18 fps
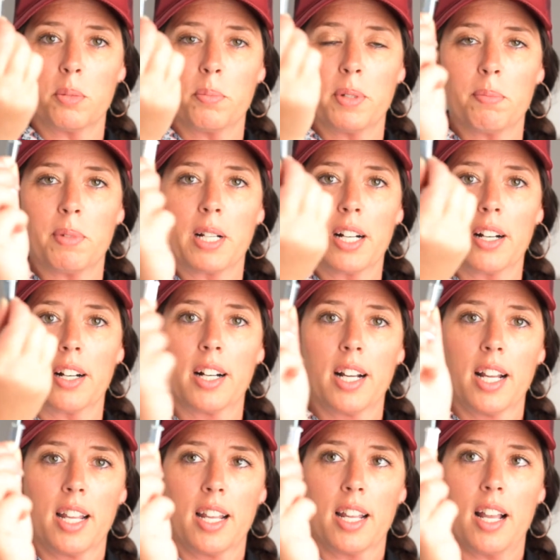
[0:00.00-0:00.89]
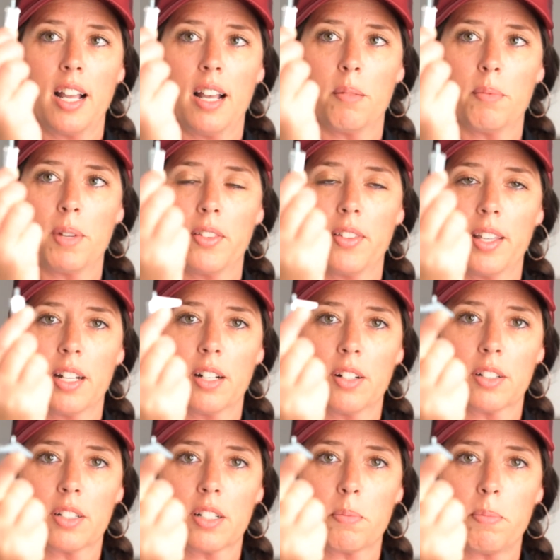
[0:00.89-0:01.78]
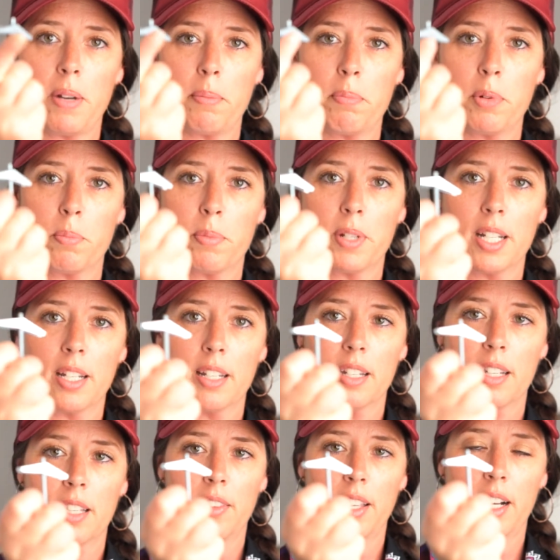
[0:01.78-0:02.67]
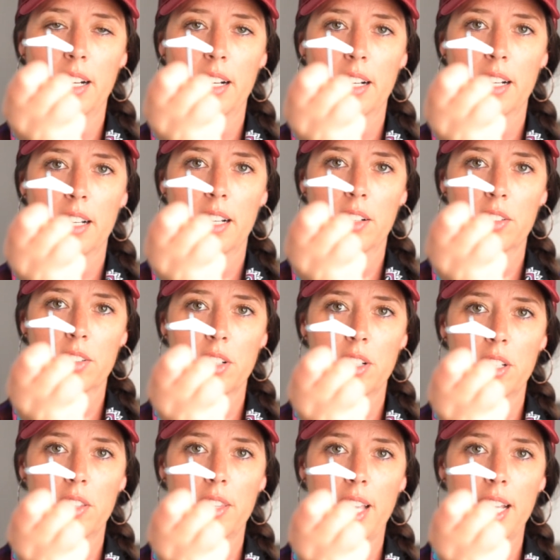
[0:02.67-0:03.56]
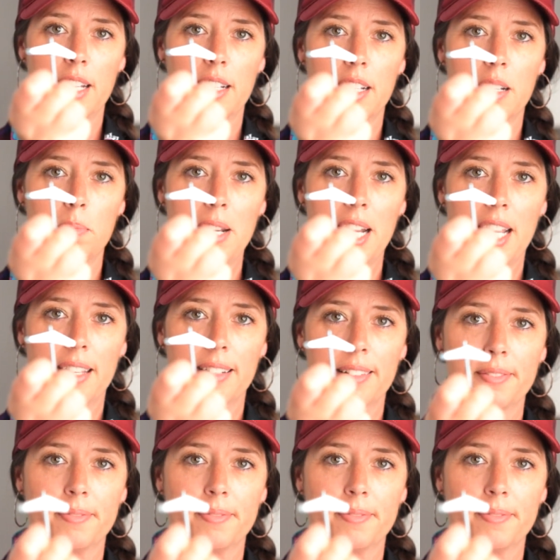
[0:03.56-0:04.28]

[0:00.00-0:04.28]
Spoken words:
bit bigger, and then it'll just pop open in there. And I'll show you that in a minute.